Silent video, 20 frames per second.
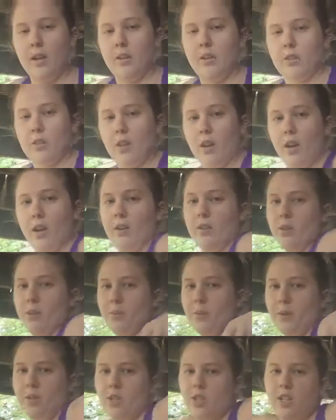So you're
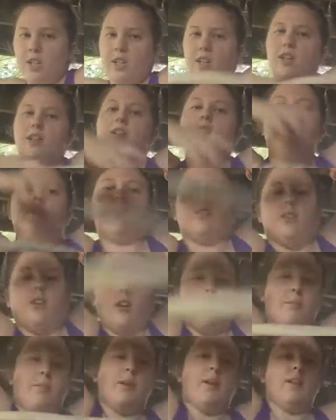pushing it into your
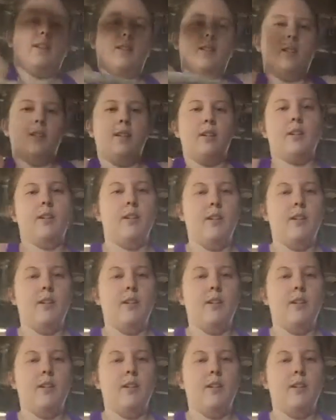armpits.